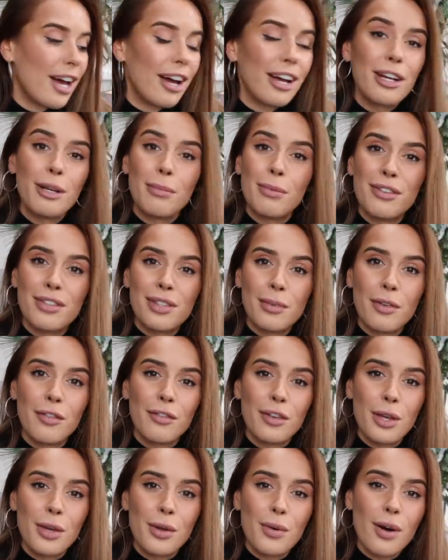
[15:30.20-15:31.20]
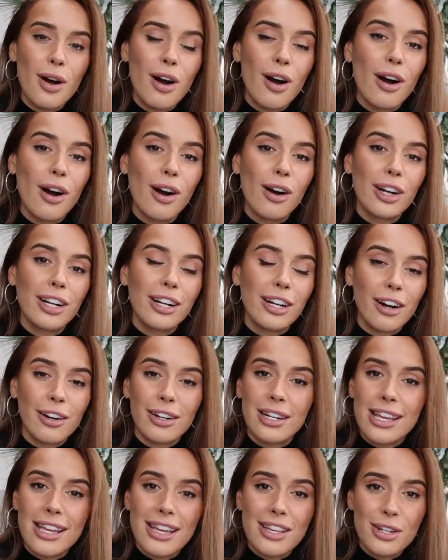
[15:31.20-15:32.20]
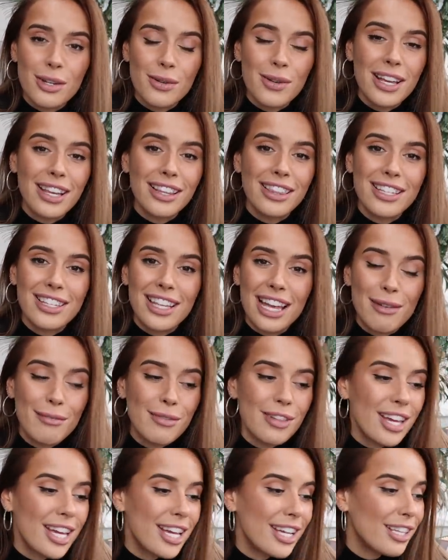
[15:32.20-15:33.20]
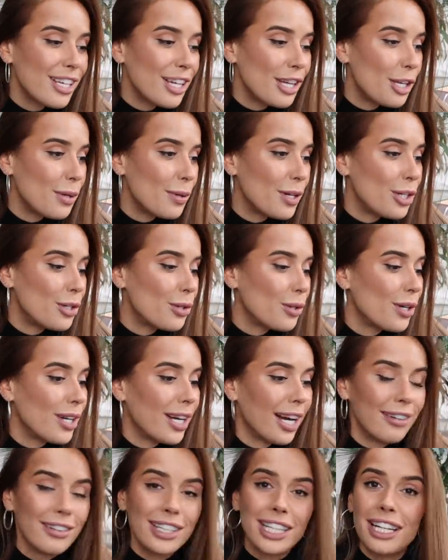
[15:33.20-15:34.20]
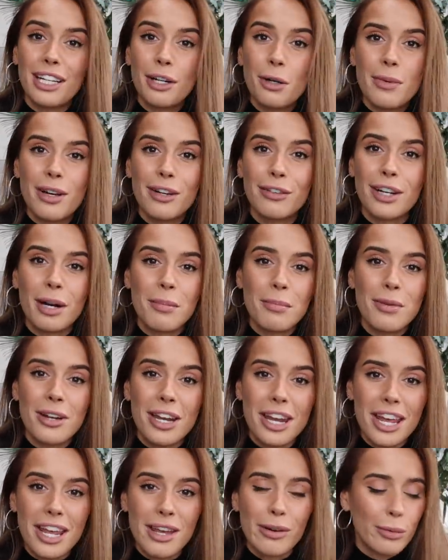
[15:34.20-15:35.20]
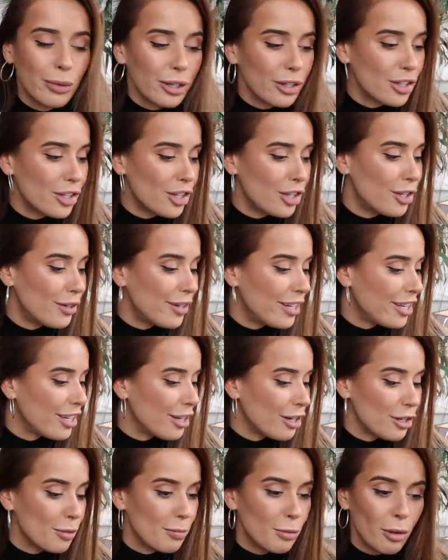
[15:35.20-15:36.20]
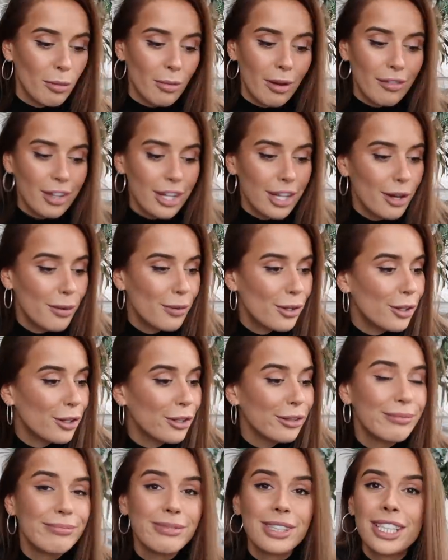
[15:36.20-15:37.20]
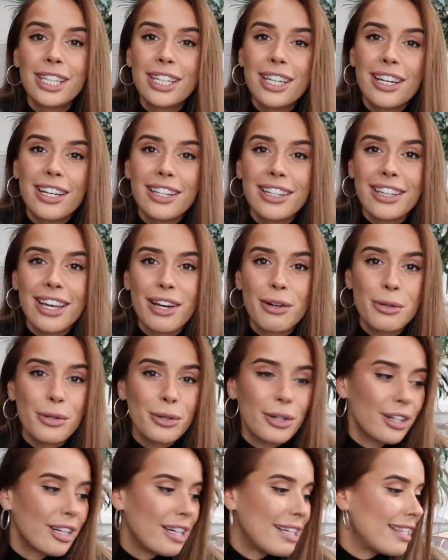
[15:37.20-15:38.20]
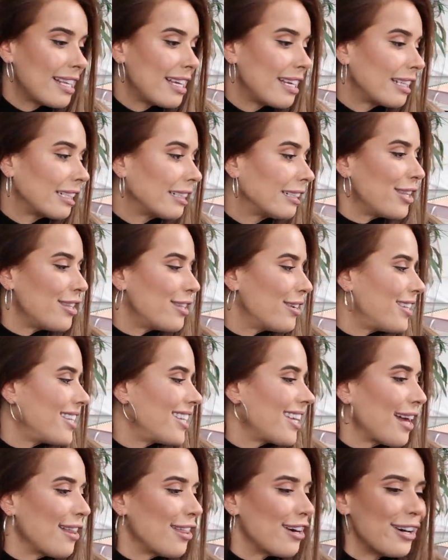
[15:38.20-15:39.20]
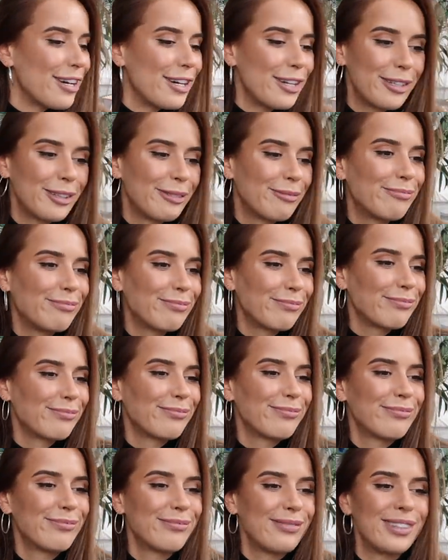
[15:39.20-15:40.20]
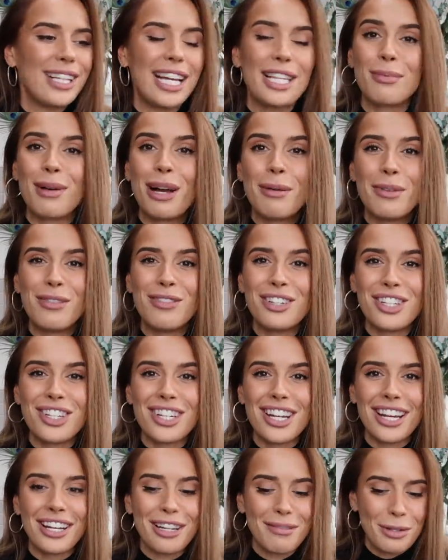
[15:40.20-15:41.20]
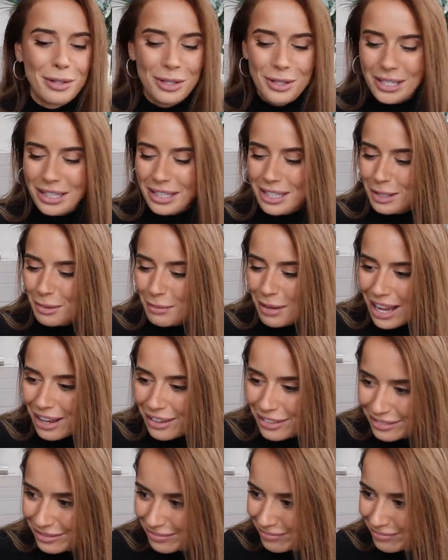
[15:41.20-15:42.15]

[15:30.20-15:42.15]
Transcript: yeah, I hope if some of you are currently doing the same thing that you enjoy having a little bit of company whilst you do it. You can just put my video on, get organizing, We can do it together. That's what I'm envisioning. I'm not doing this on my own.